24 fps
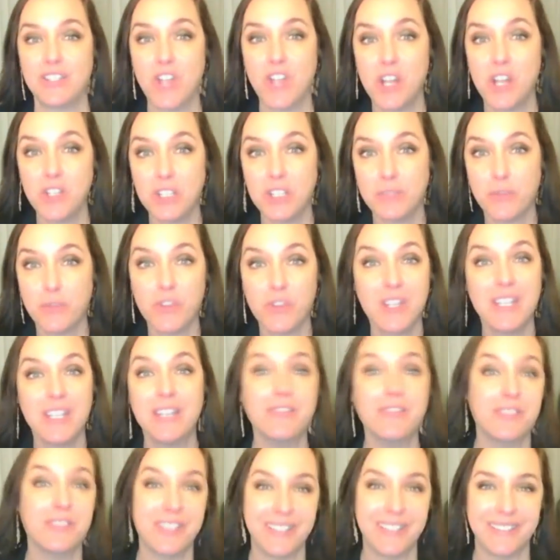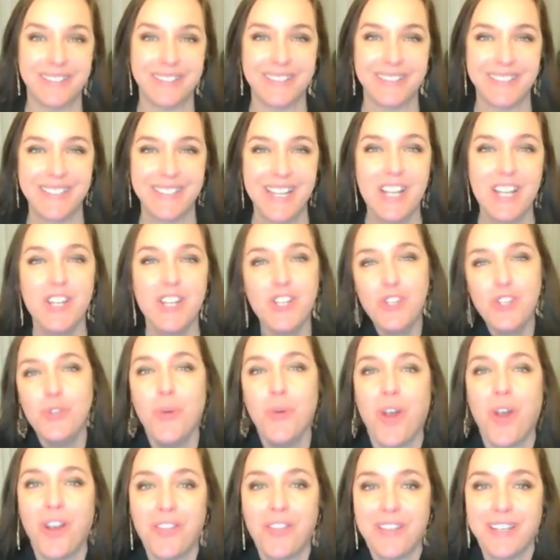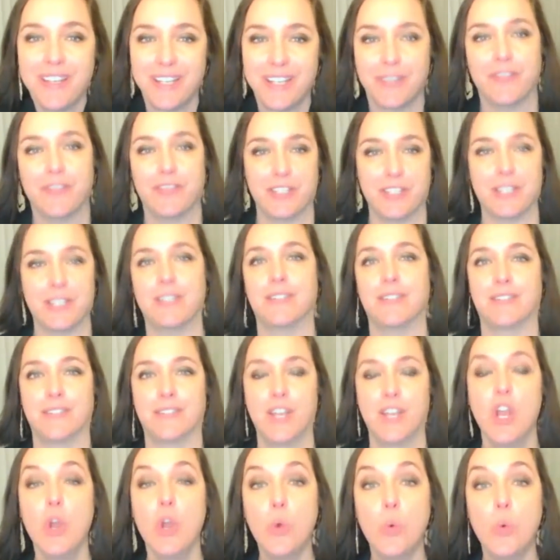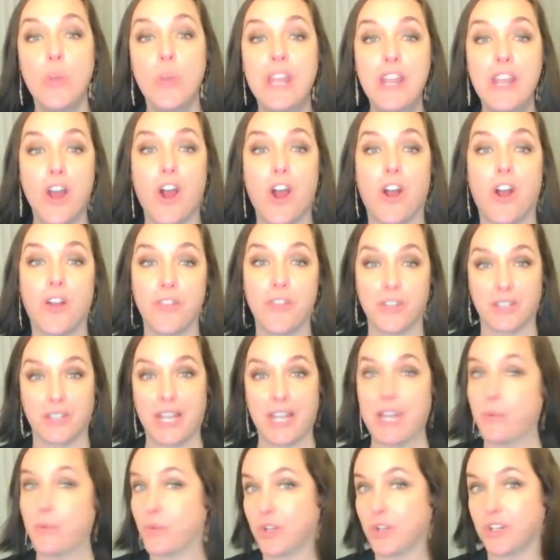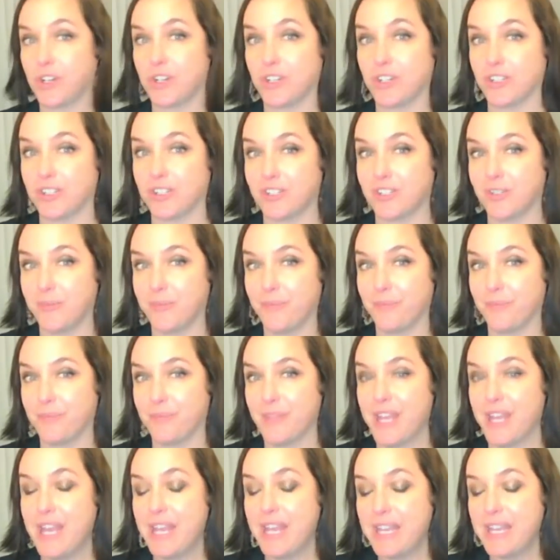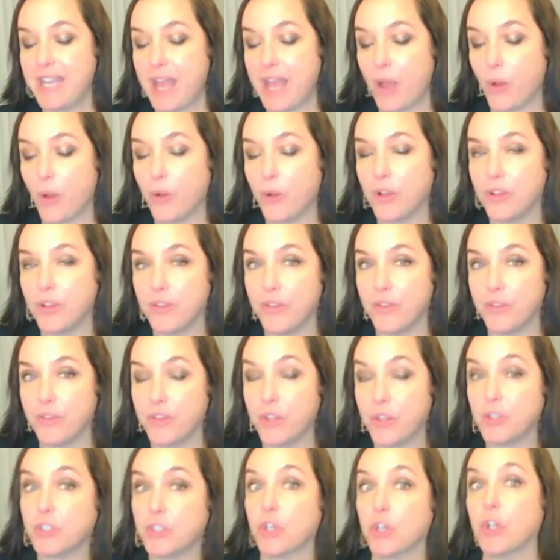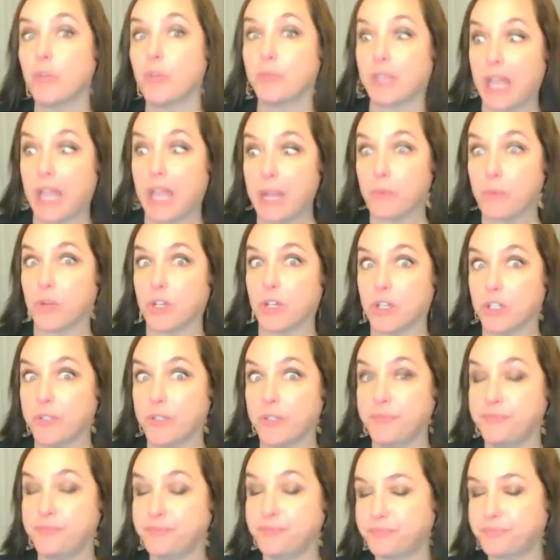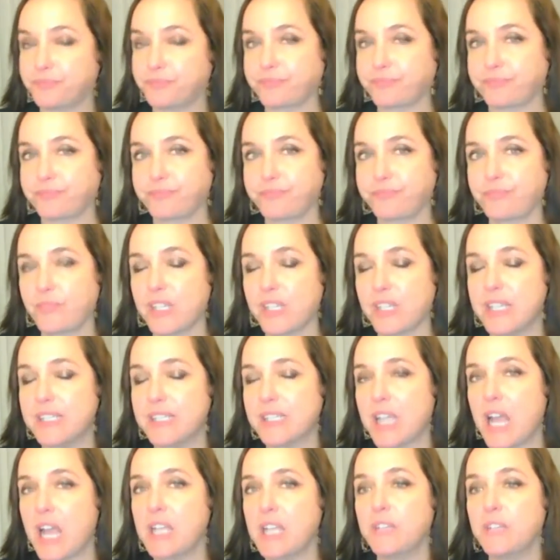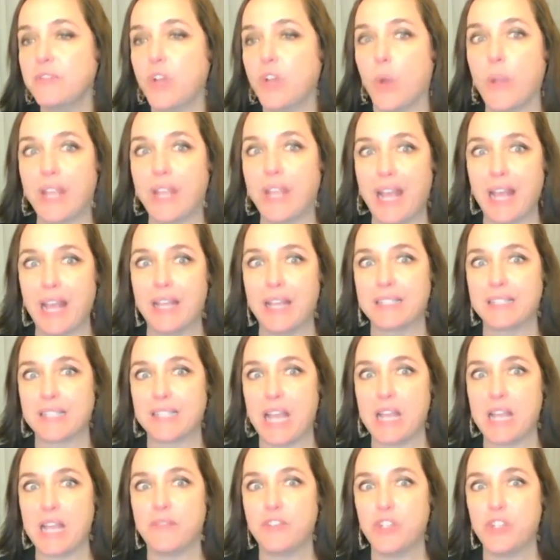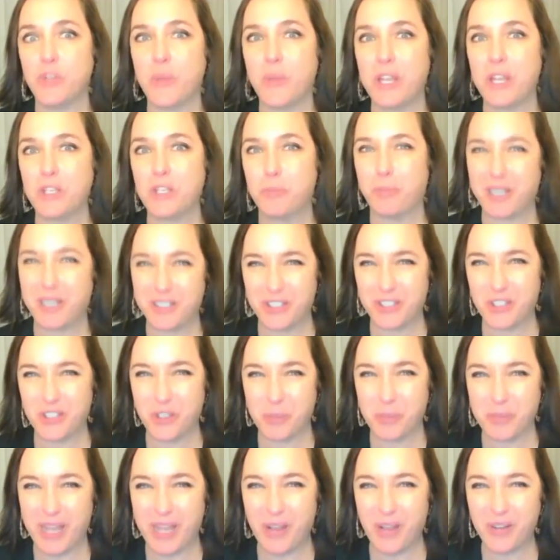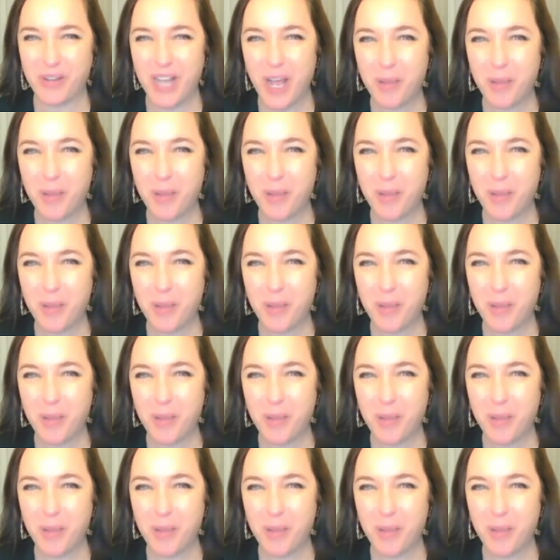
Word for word: It's not just for the gifted. You are the gifted. We are the light workers. Now, the term light worker is kind of going out, it's kind of a new age buzz term now.